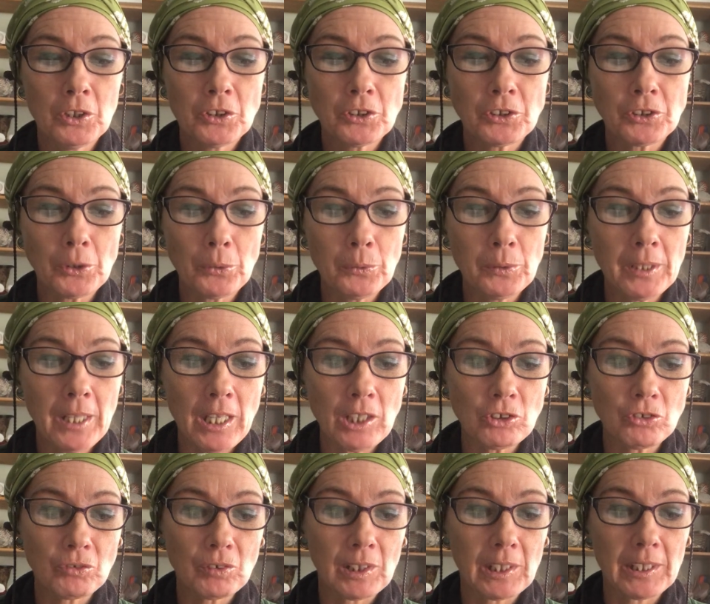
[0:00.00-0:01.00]
so
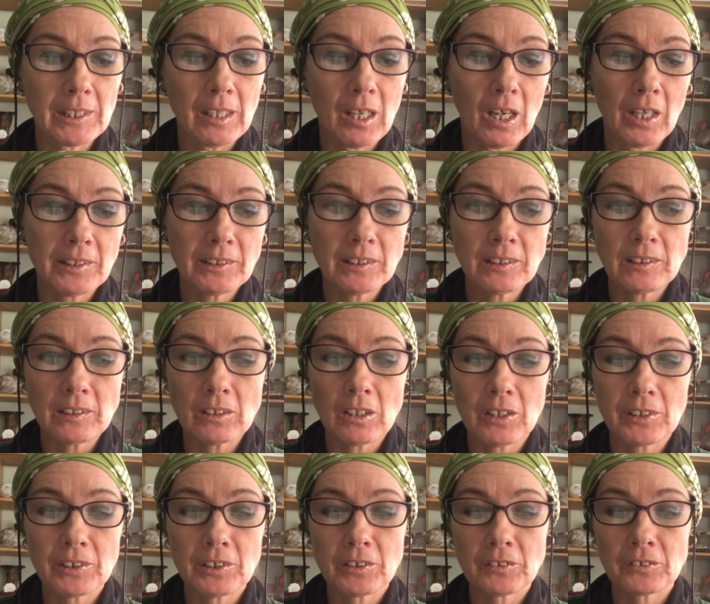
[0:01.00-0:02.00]
naturally I
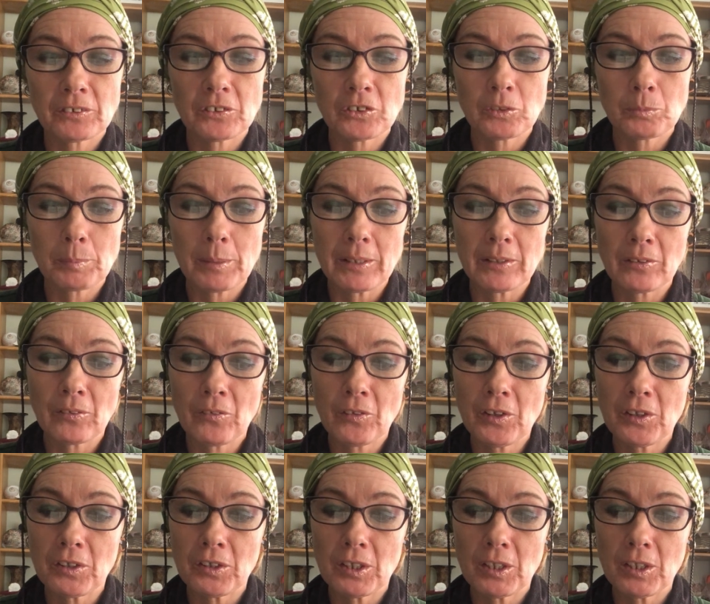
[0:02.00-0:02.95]
decided to spend the